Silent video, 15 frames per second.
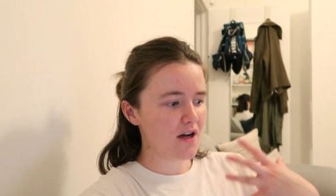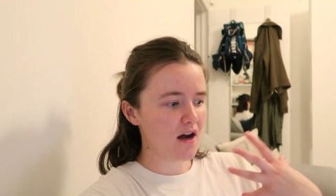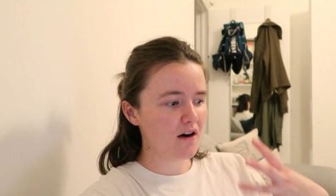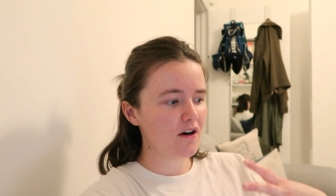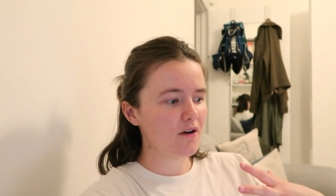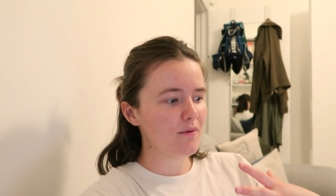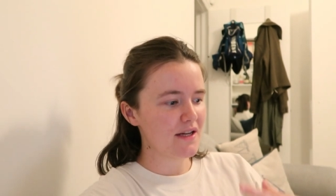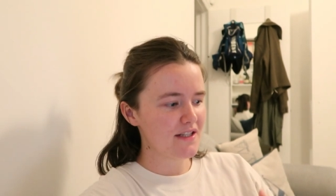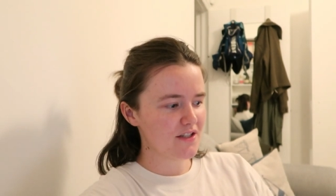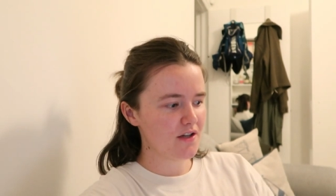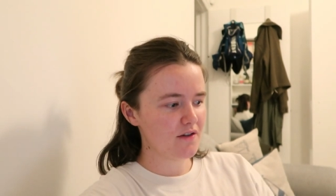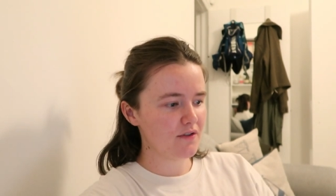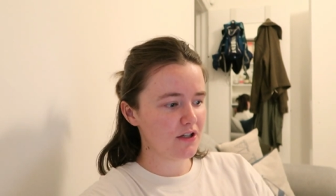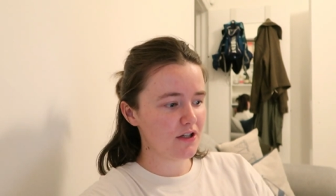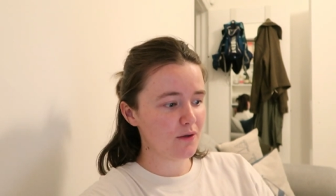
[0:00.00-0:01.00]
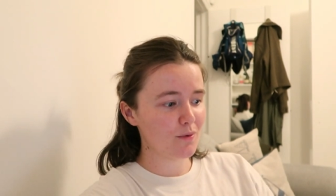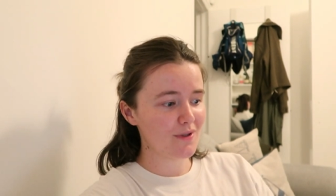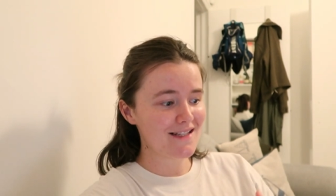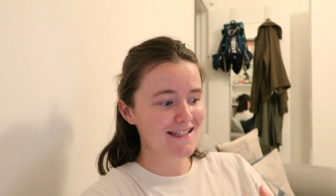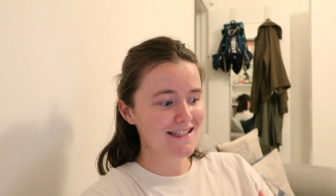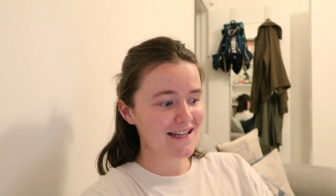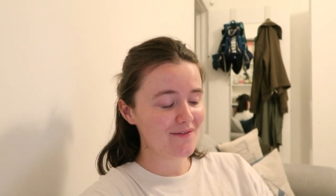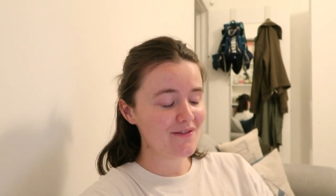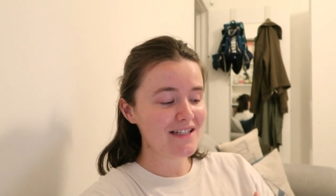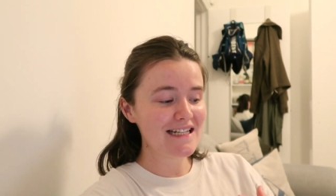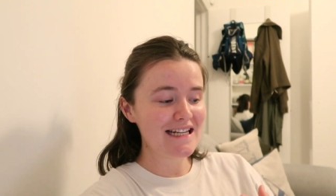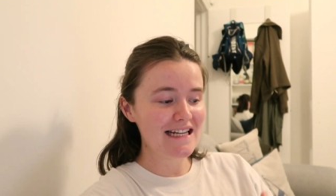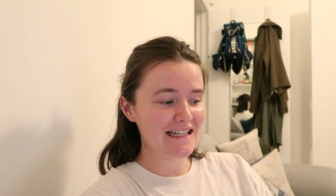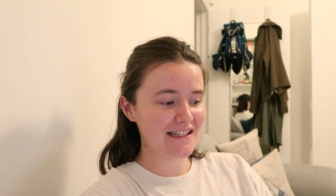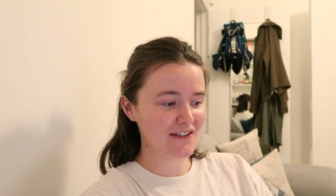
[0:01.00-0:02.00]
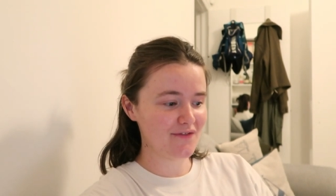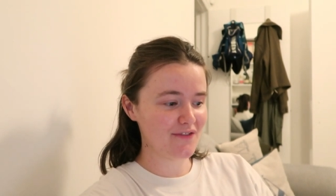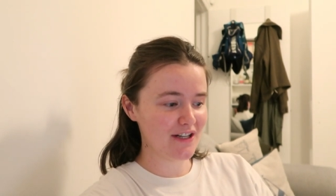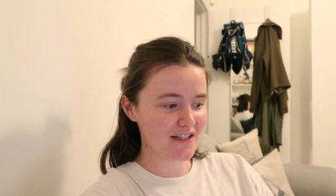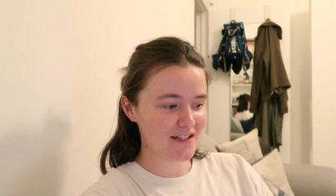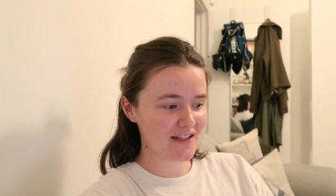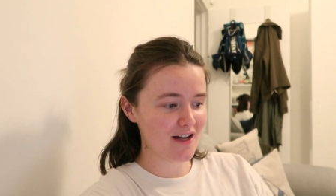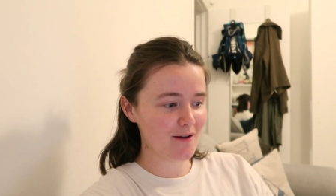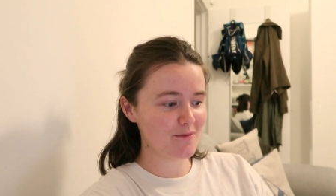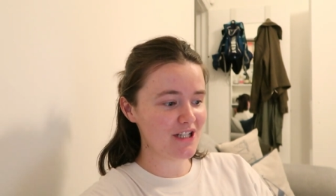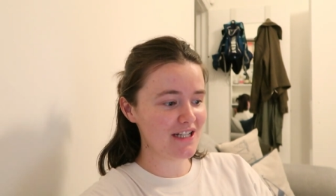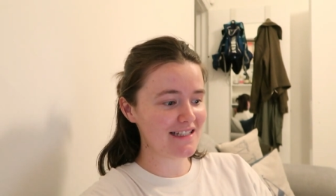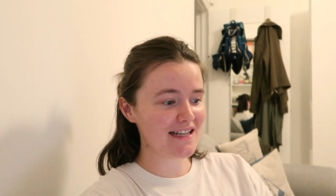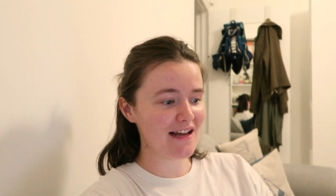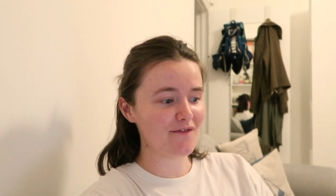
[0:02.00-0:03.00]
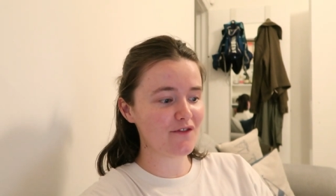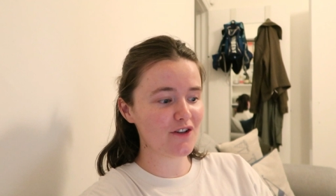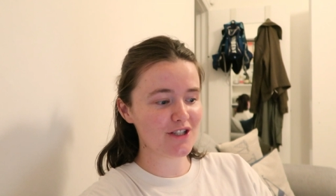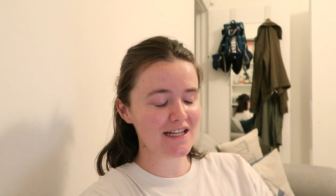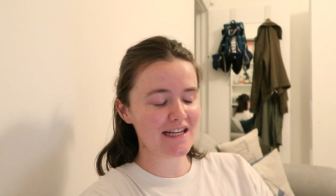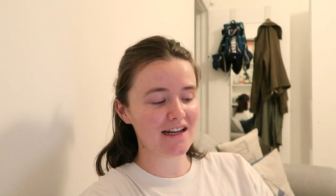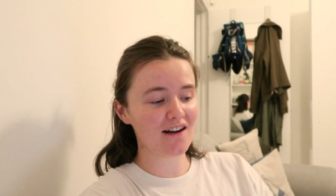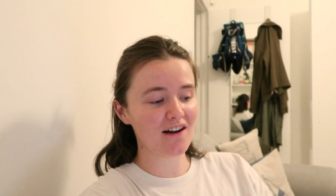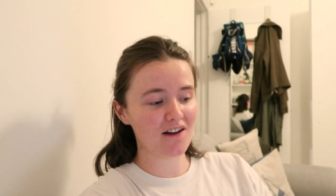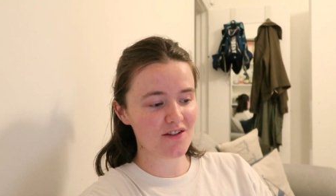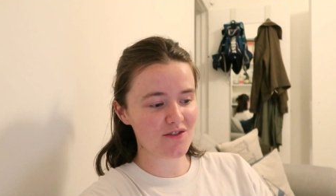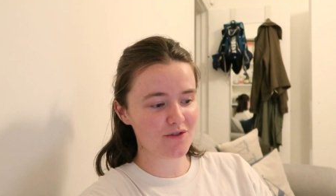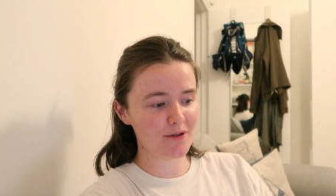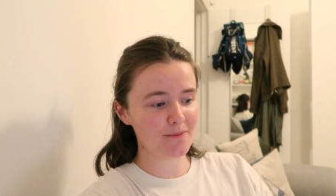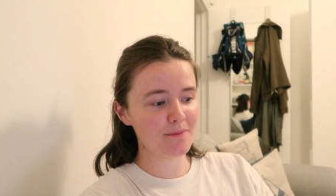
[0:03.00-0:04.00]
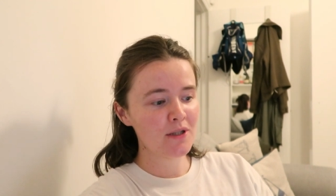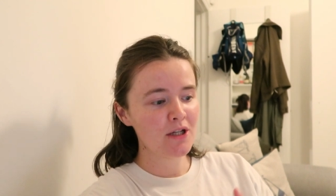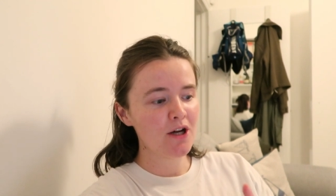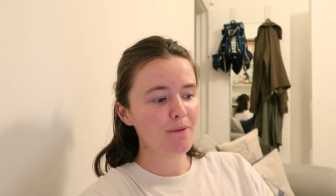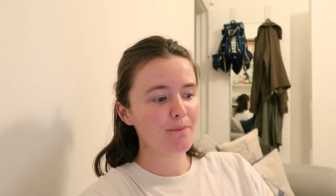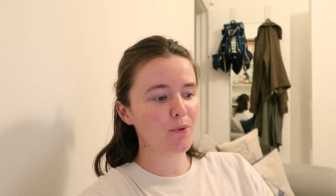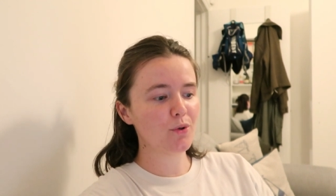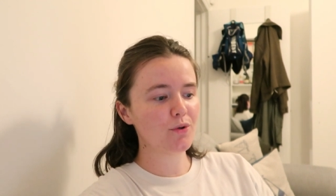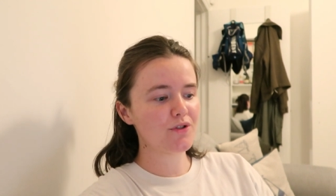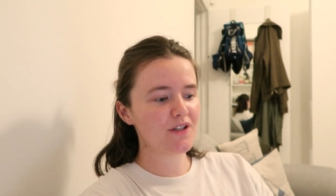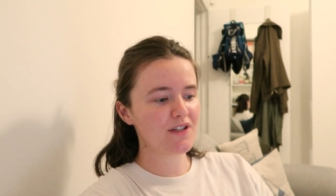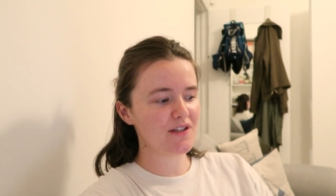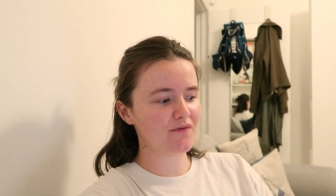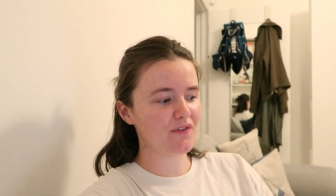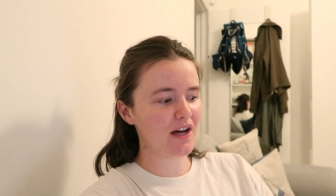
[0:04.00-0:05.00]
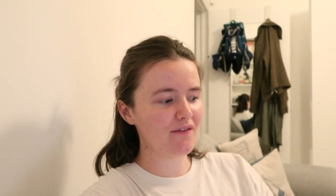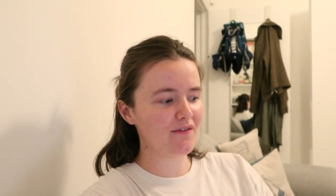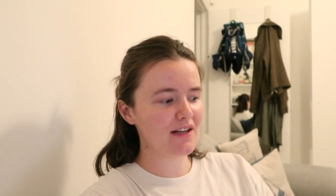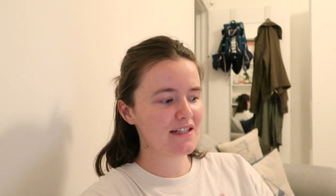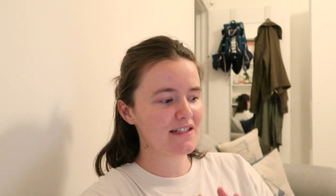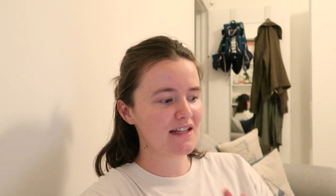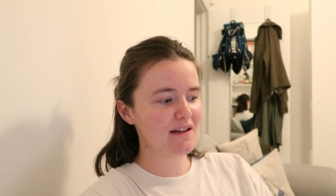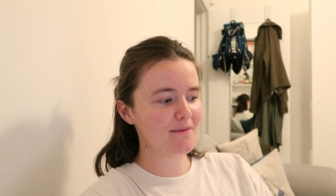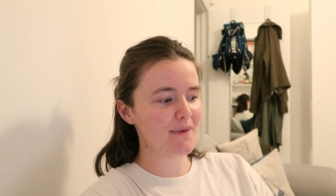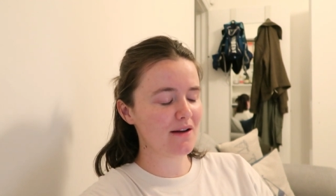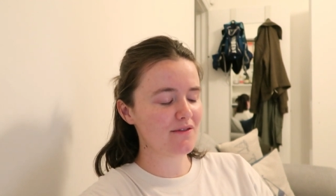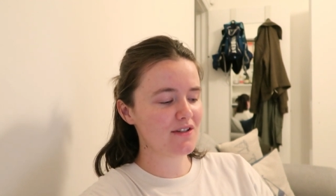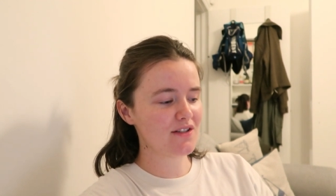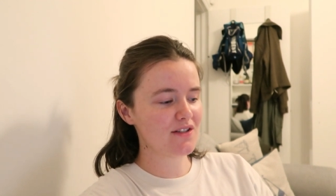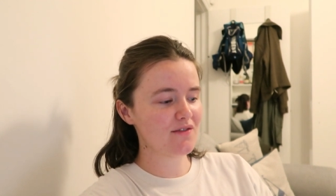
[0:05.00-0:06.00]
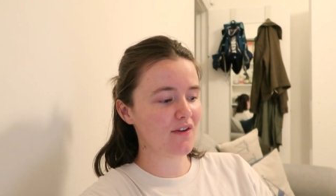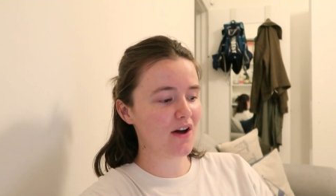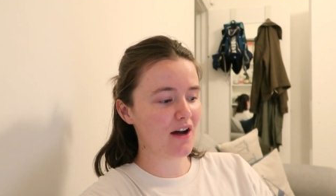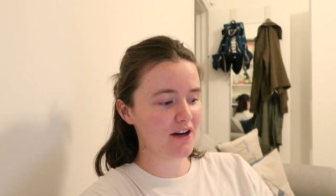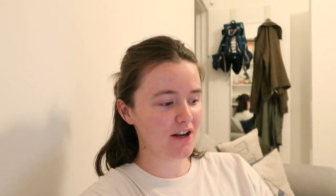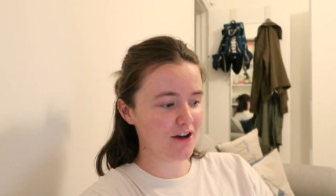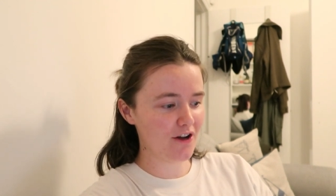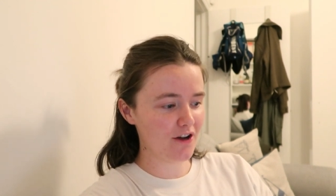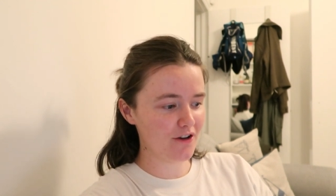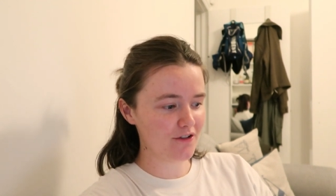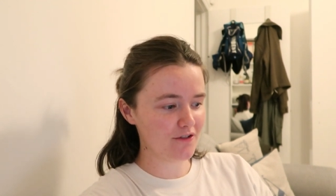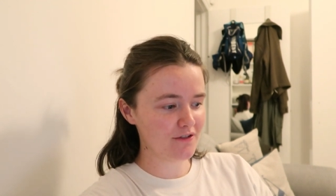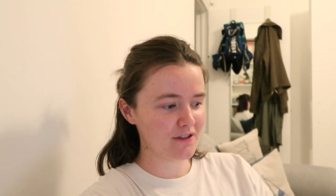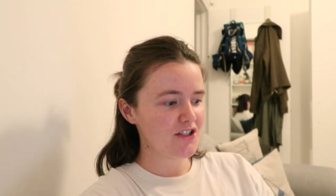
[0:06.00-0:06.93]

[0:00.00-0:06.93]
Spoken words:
Tara Westover was 17 the first time she set foot in a classroom, born to survivalists in the mountains of Idaho.